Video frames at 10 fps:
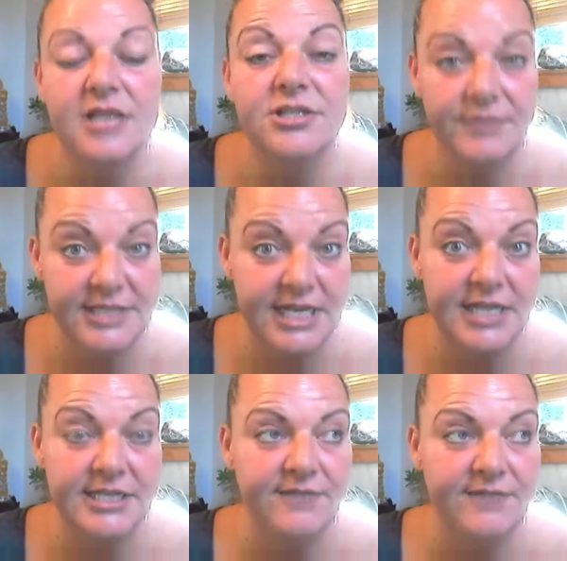So it was
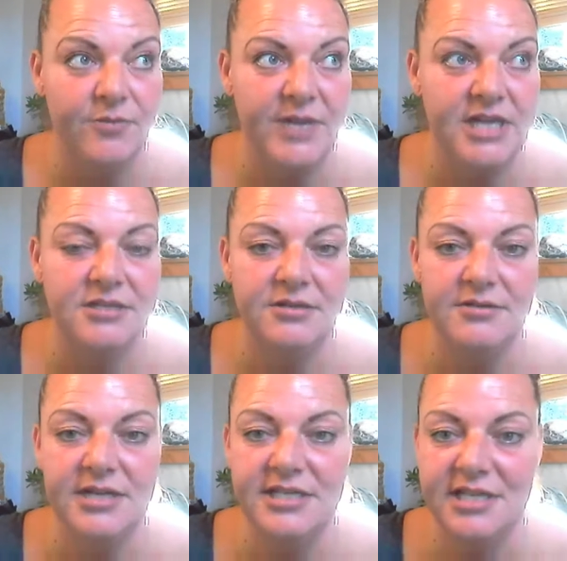easy for me
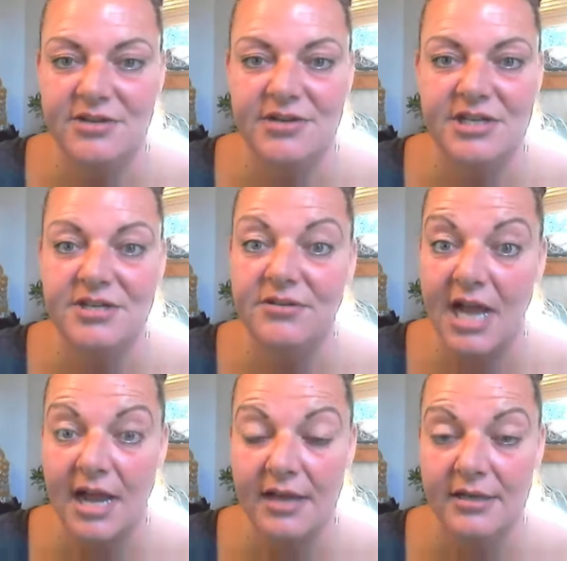to continue to do that.